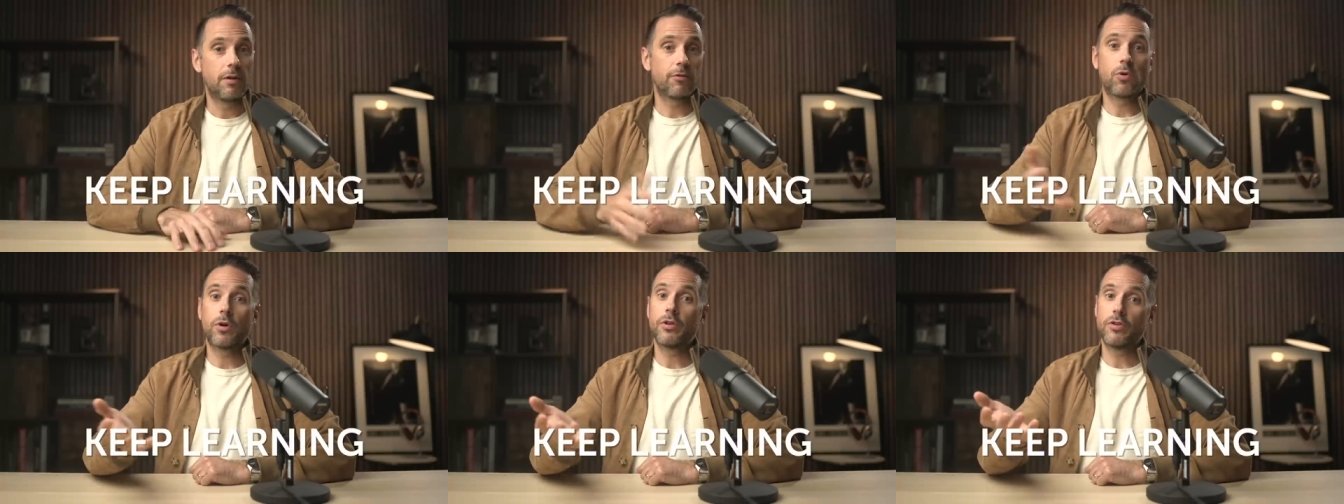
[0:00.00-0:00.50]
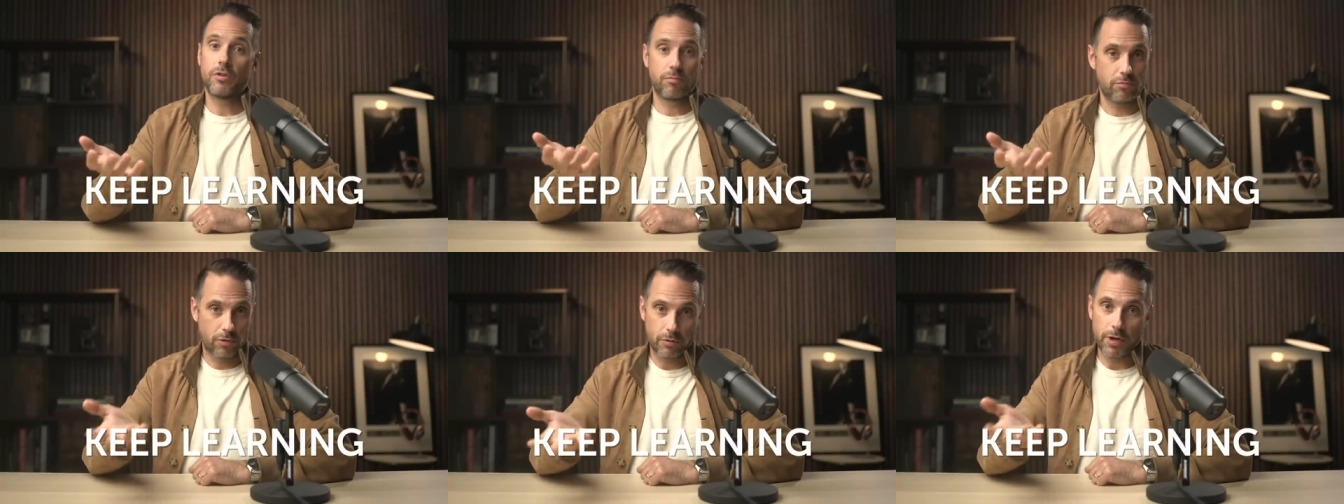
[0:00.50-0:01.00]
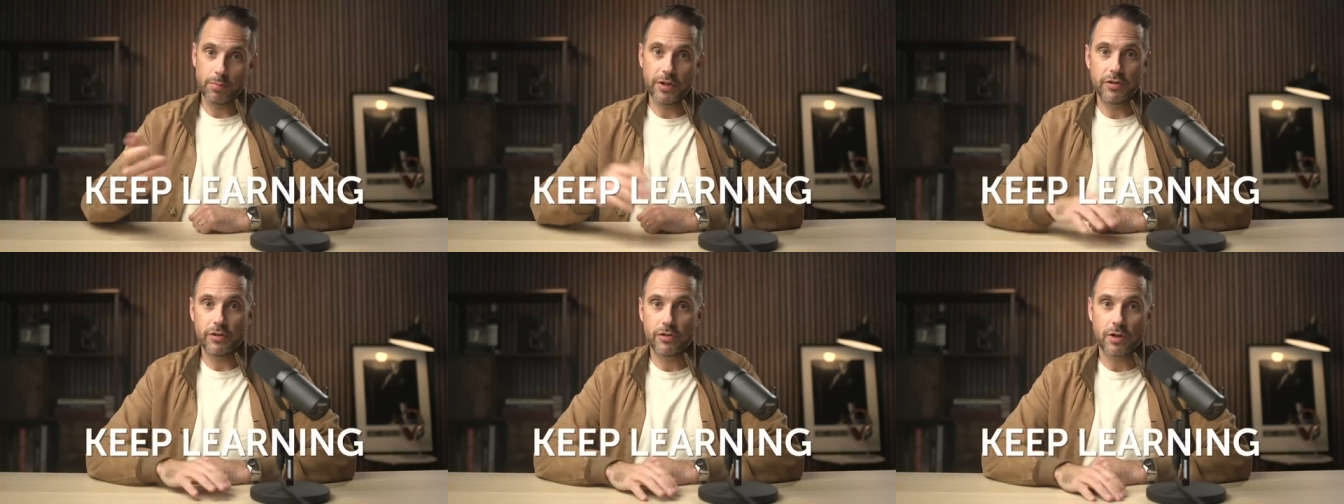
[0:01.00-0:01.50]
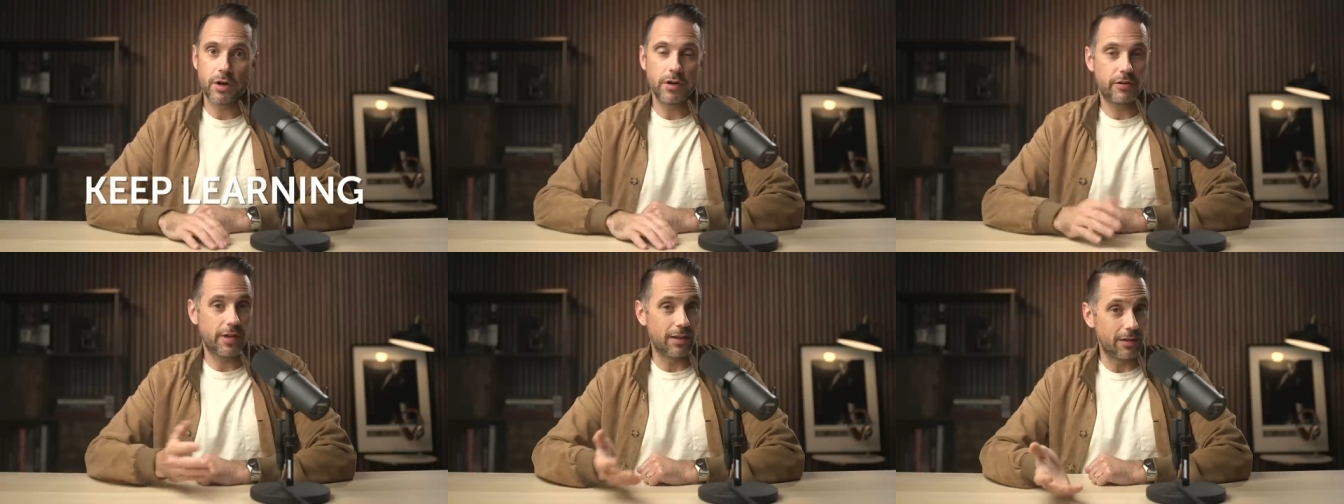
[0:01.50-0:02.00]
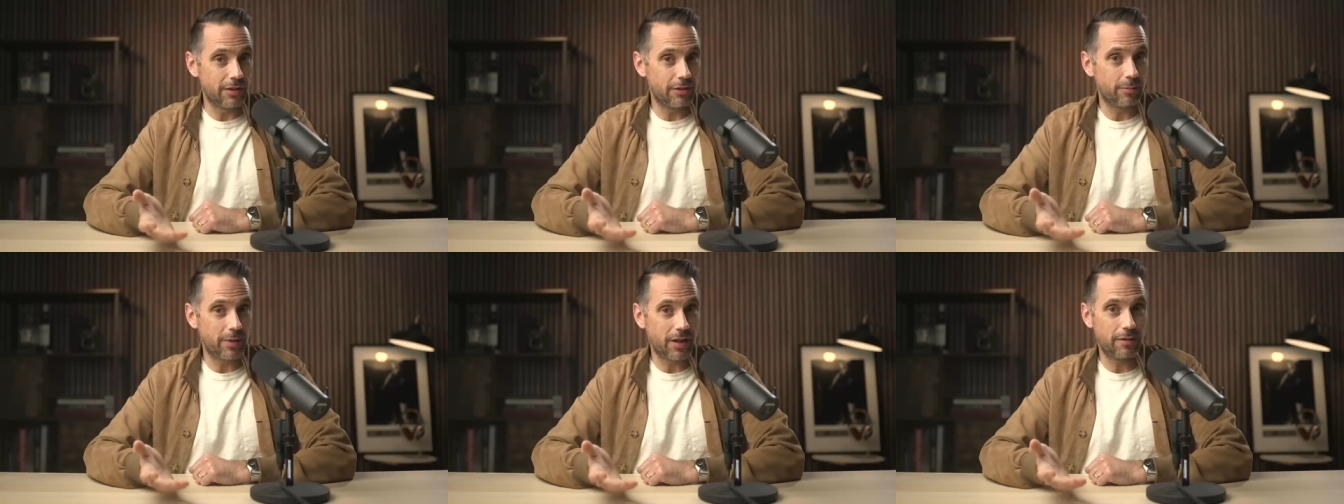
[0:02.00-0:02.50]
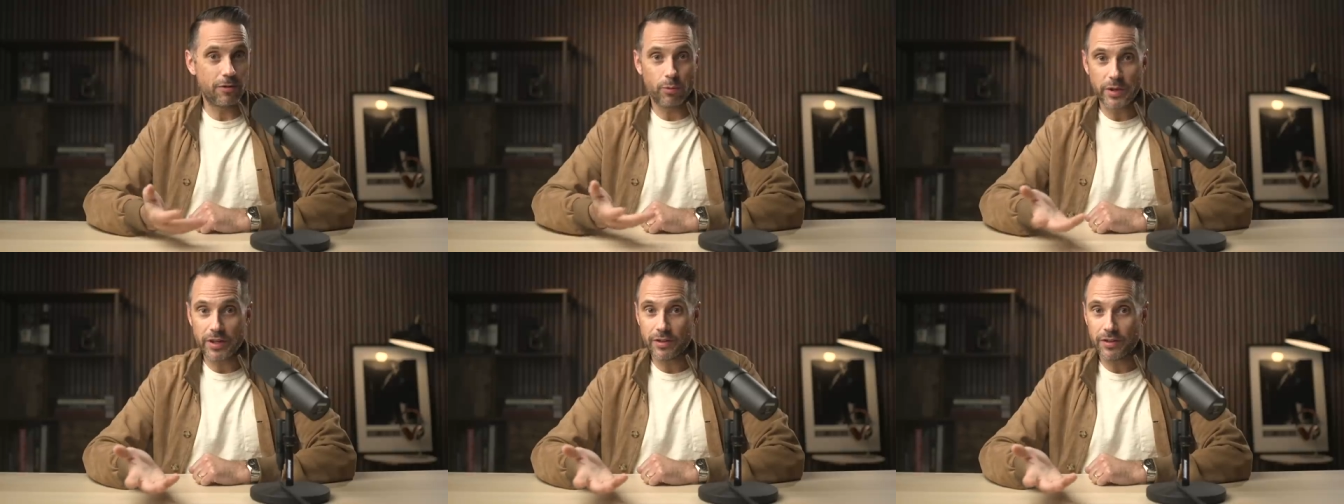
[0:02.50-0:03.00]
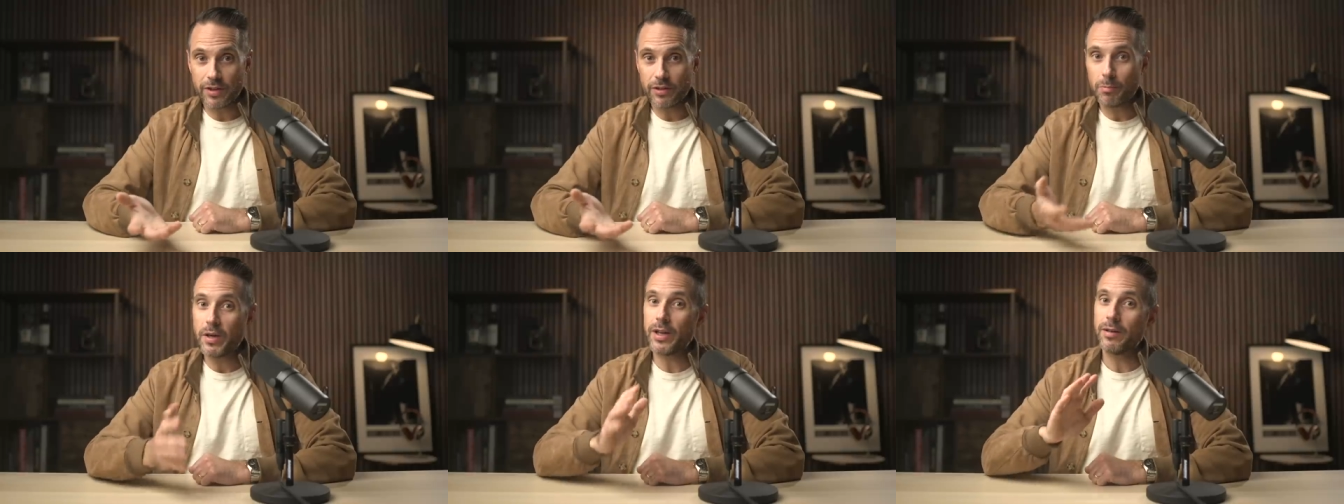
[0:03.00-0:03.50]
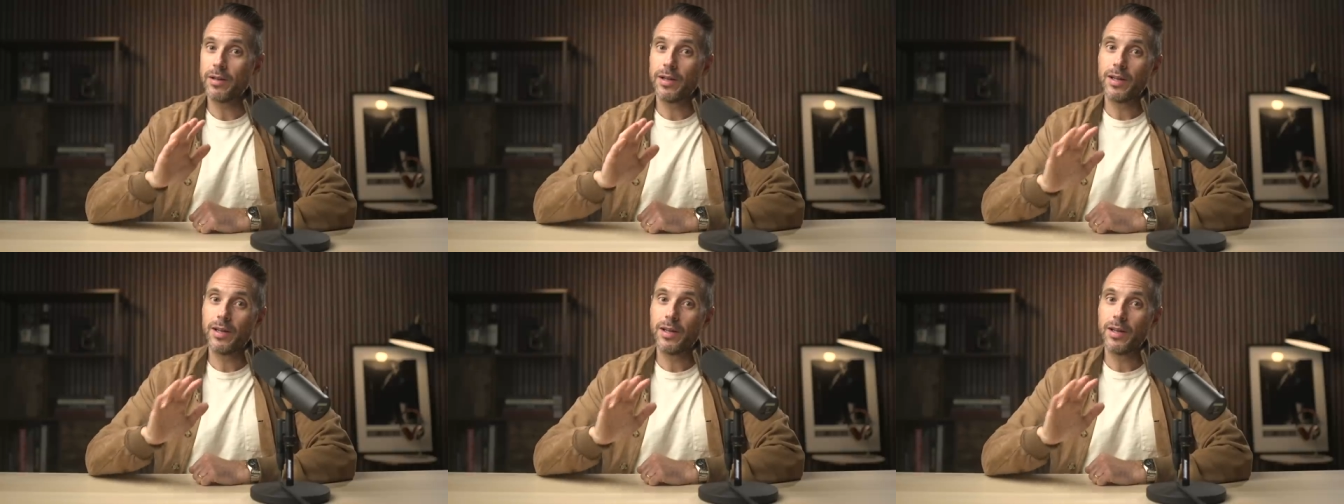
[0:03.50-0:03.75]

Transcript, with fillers: Of course, great place to start is that list you made of your weaknesses, but